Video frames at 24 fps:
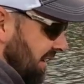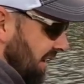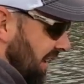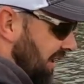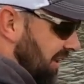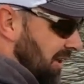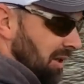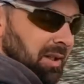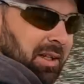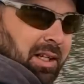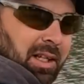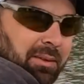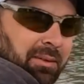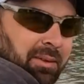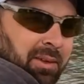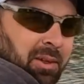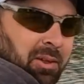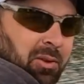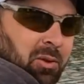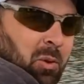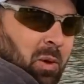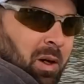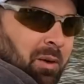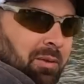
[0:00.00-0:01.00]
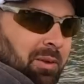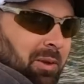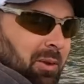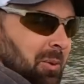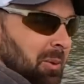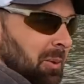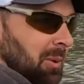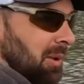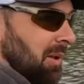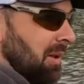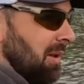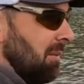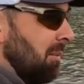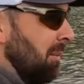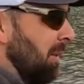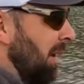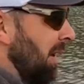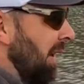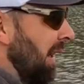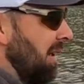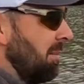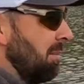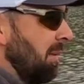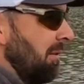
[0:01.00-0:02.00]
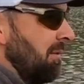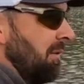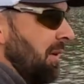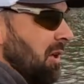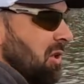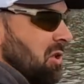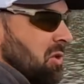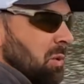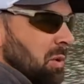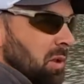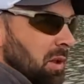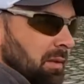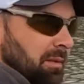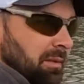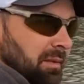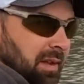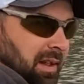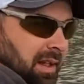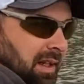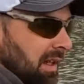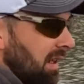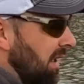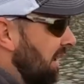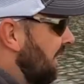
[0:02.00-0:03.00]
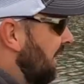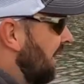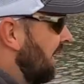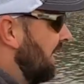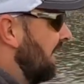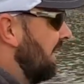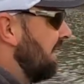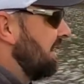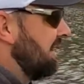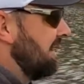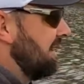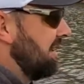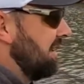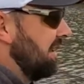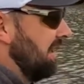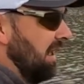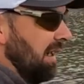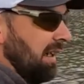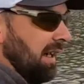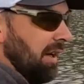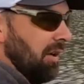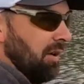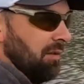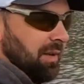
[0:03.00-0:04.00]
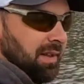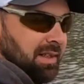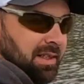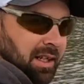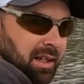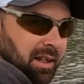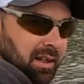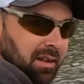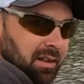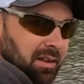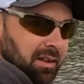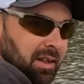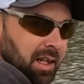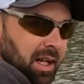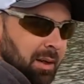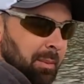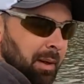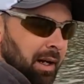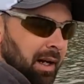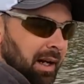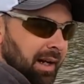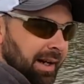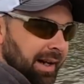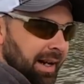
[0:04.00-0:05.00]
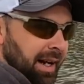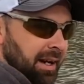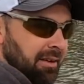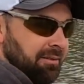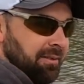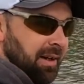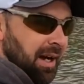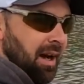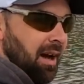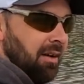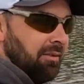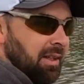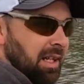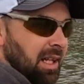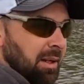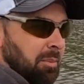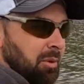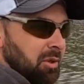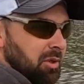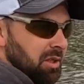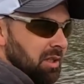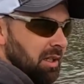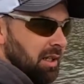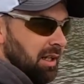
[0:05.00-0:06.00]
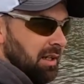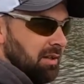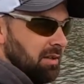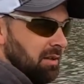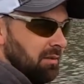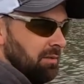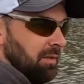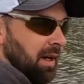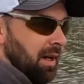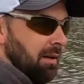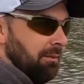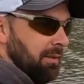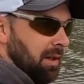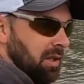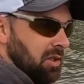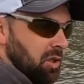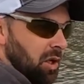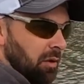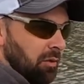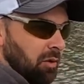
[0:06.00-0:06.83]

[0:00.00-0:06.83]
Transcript: I couldn't get him to go 12 and a quarter, but that's my first one. Like I don't know if I said earlier or not, but I gotta have 5 keepers today. So 5 fish